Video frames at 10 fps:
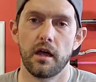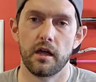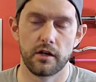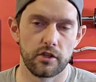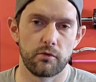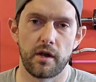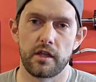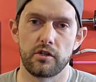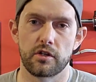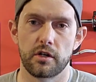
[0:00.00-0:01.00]
Another way
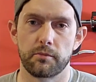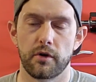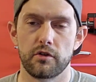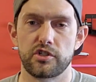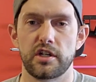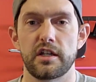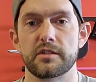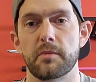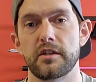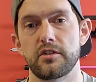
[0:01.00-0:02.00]
you could approach it is
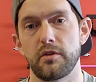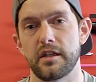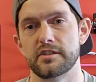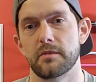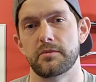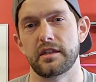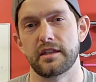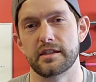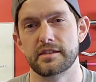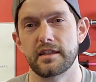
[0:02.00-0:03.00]
by doing something
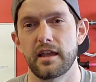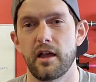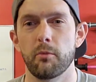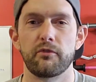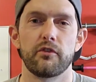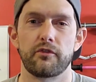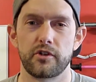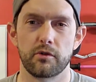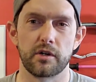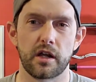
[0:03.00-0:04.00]
that's helpful for
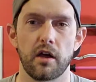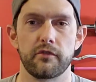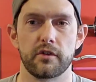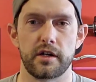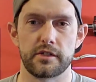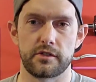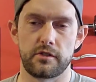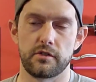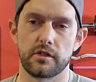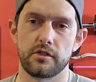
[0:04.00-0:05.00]
your recovery. So
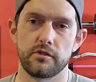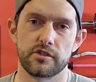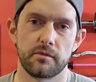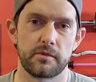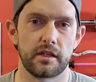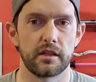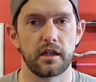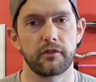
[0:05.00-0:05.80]
you could do something like